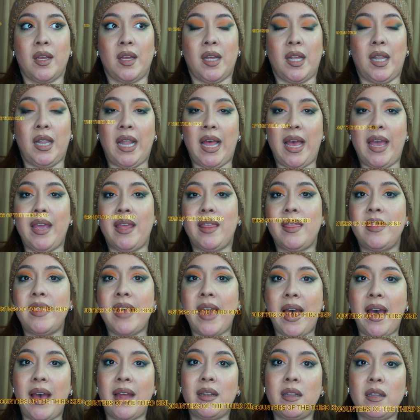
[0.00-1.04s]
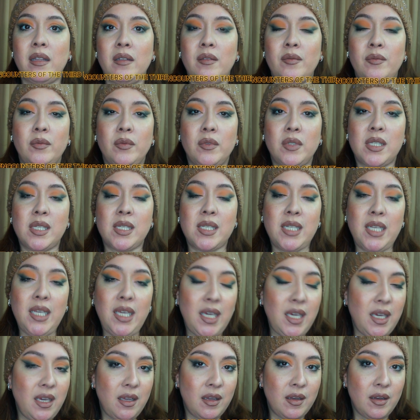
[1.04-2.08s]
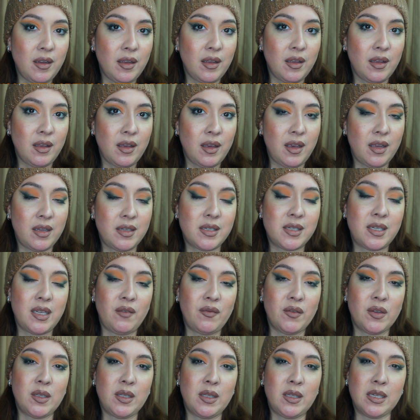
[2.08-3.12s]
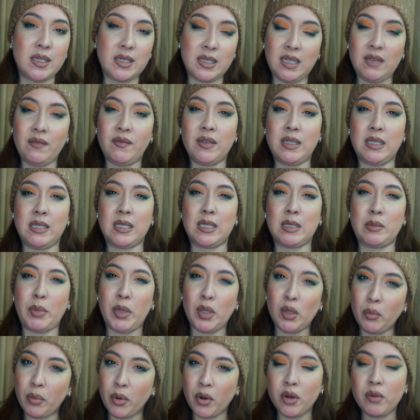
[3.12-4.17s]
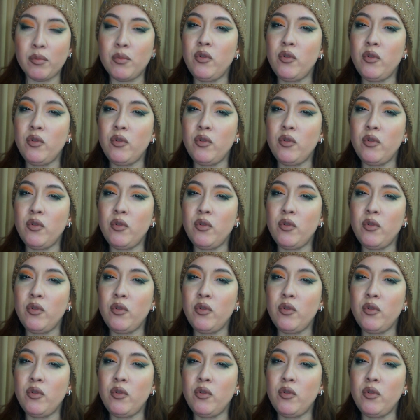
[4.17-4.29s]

like that scene in the Steven Spielberg